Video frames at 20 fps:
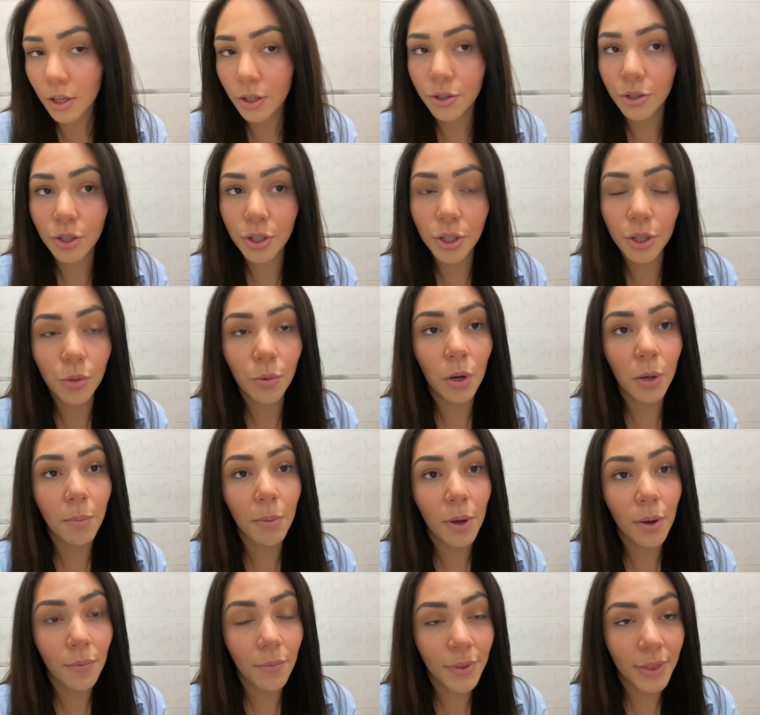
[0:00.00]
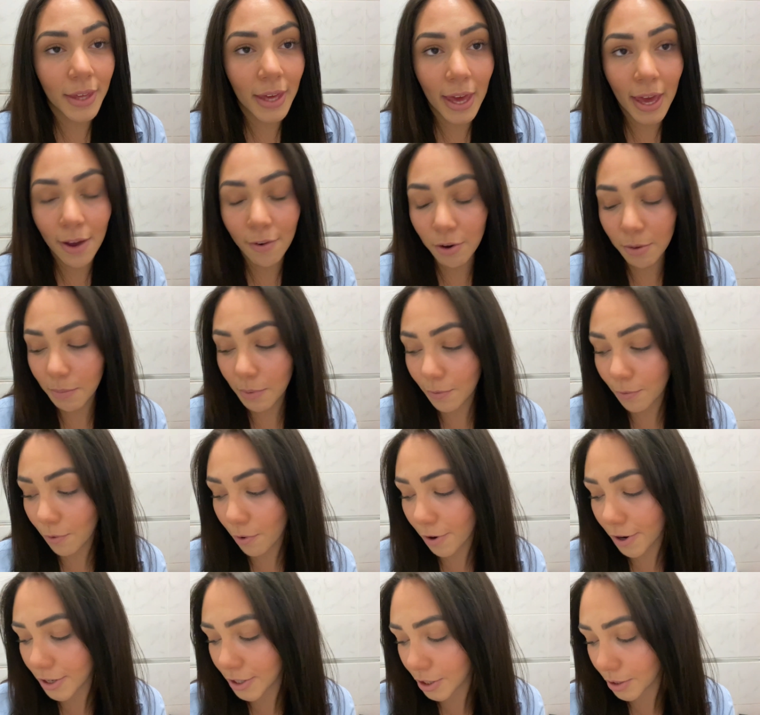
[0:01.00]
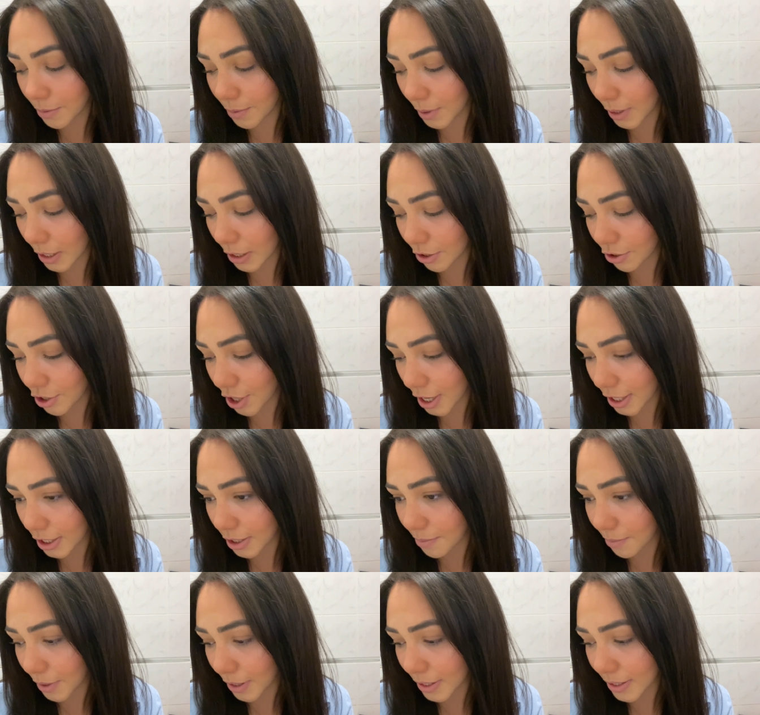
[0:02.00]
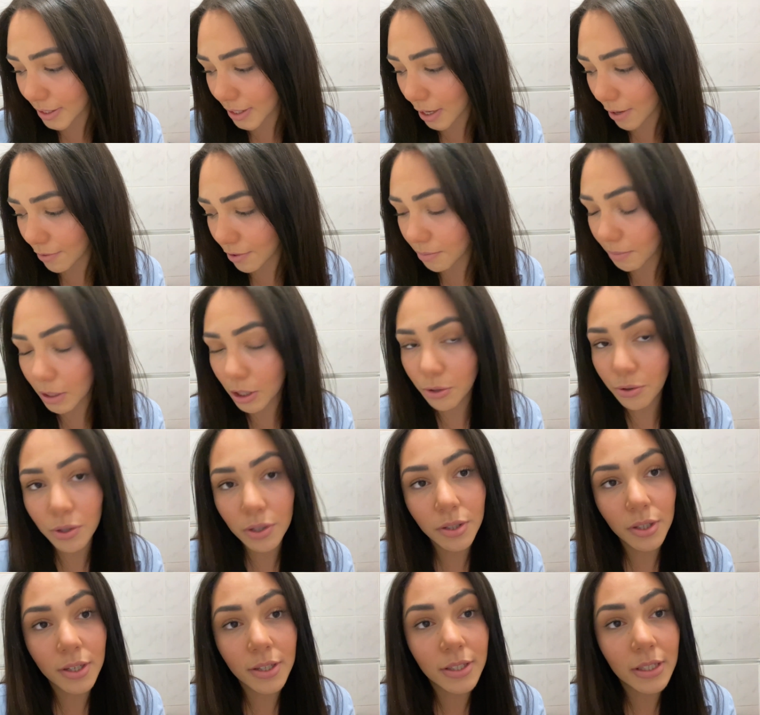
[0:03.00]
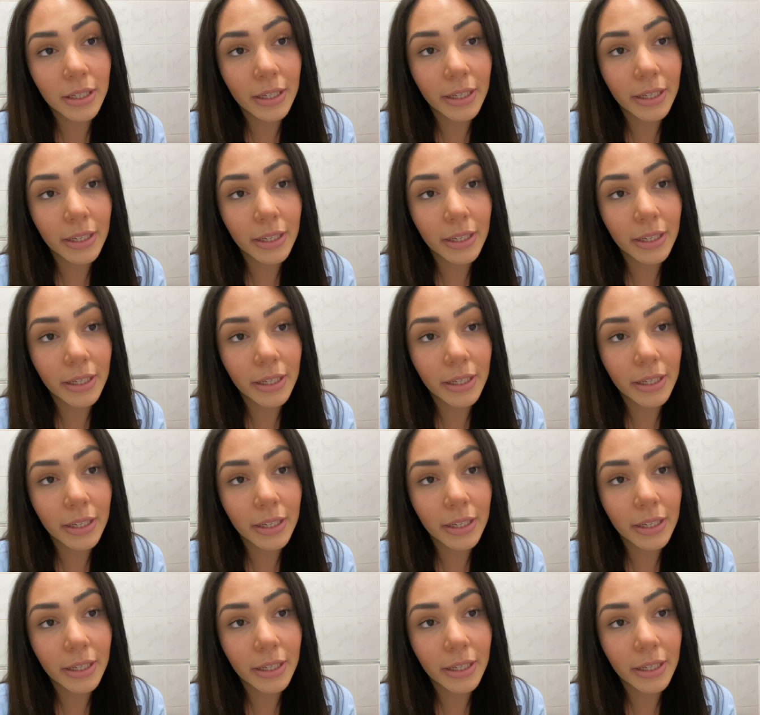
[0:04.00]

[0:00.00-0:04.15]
just to wipe over the area before I do inject myself, to make sure it's nice and